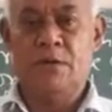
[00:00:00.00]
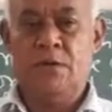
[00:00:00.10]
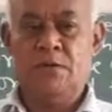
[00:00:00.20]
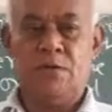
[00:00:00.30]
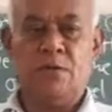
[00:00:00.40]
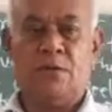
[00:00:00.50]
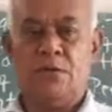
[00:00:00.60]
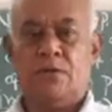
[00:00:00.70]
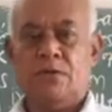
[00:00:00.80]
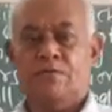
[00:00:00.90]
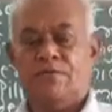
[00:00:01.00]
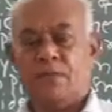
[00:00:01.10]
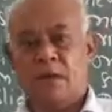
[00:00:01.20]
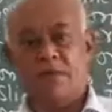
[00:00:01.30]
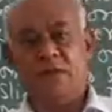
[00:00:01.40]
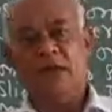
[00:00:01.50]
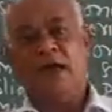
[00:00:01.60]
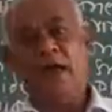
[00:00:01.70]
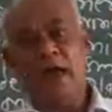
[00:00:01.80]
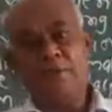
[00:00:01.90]
So, with the
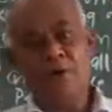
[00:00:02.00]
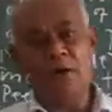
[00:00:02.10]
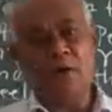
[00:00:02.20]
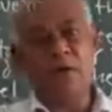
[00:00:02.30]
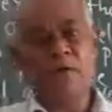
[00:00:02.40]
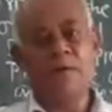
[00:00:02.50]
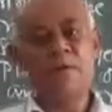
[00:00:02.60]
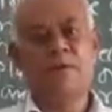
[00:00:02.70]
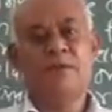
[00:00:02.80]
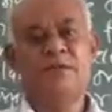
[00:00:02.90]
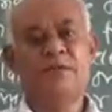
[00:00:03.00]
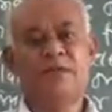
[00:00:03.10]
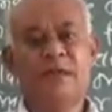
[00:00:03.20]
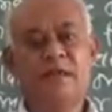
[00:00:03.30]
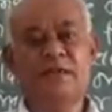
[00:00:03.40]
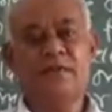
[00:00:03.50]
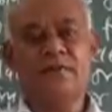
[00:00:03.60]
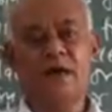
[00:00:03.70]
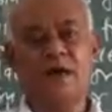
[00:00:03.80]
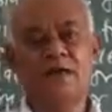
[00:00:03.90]
help of this
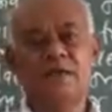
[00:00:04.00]
device,